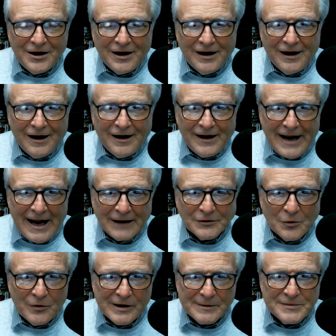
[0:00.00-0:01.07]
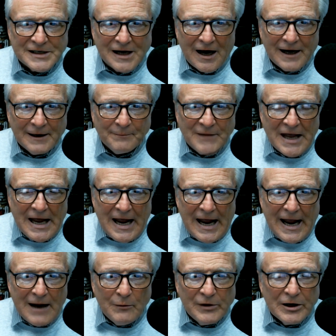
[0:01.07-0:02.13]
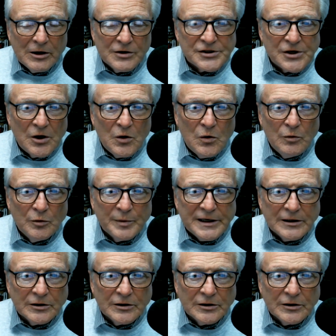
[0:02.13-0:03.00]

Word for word: uh, at the website. And we also will be